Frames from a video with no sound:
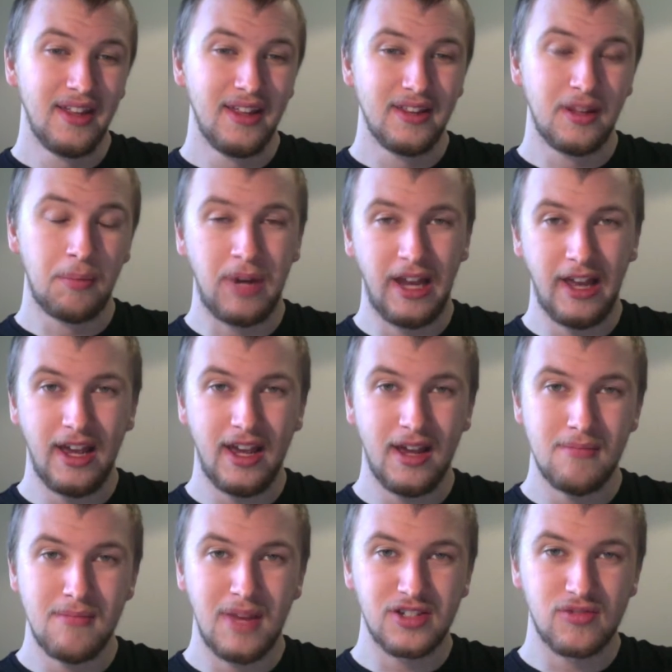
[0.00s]
The player
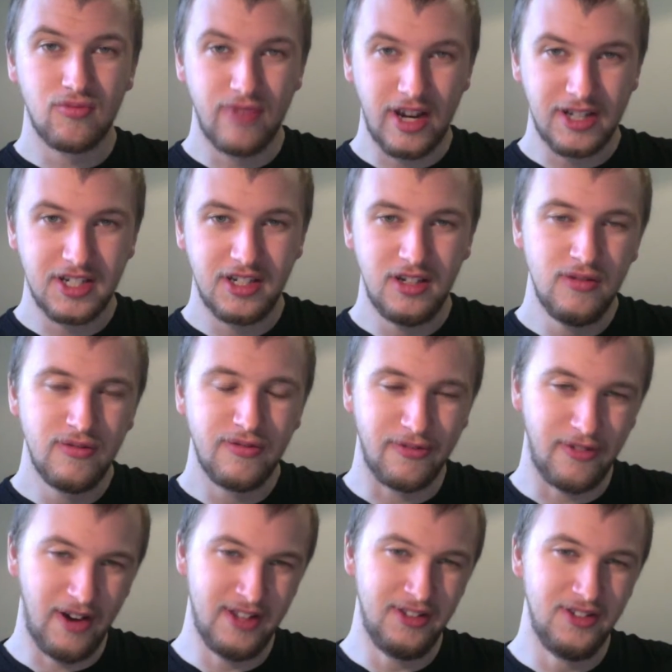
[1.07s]
must rescue
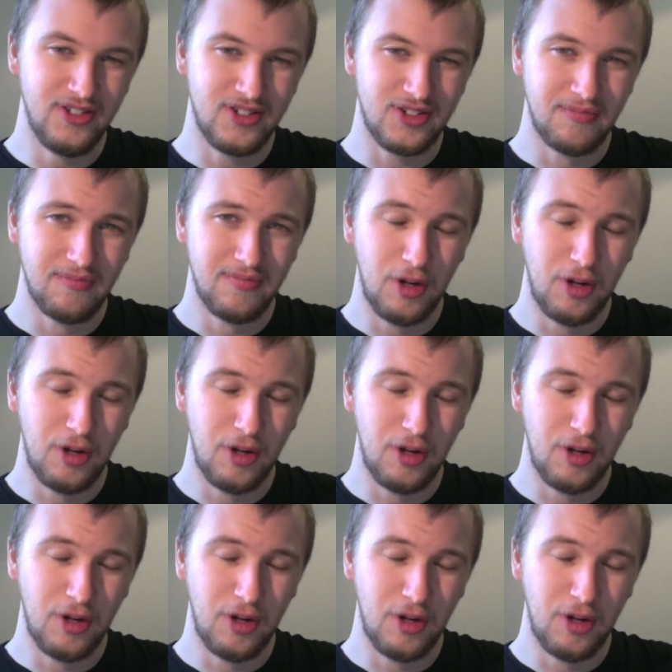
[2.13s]
friends